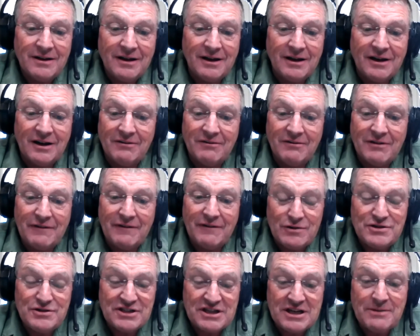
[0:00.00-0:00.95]
If
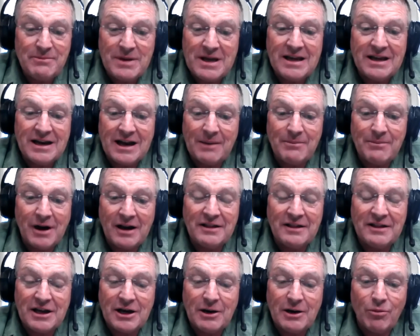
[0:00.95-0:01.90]
you see me and I'm not
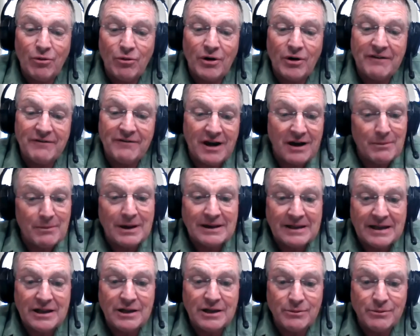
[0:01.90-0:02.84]
at the airport, I've got my
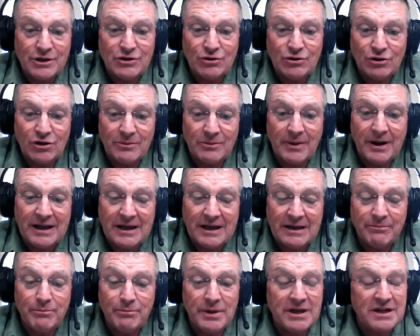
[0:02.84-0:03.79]
Leatherman tool on my
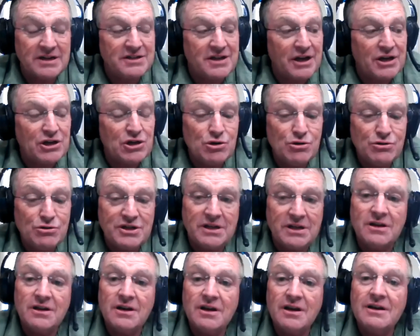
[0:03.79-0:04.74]
hip because I use
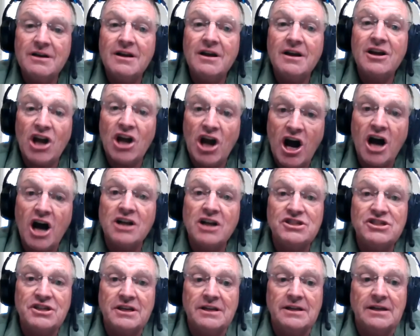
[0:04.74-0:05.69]
it
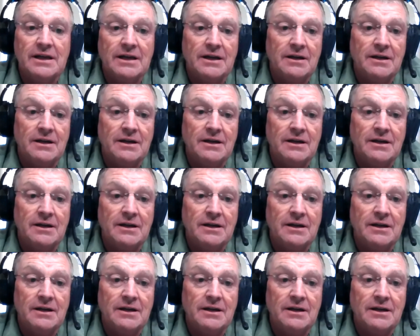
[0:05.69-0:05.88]
constantly.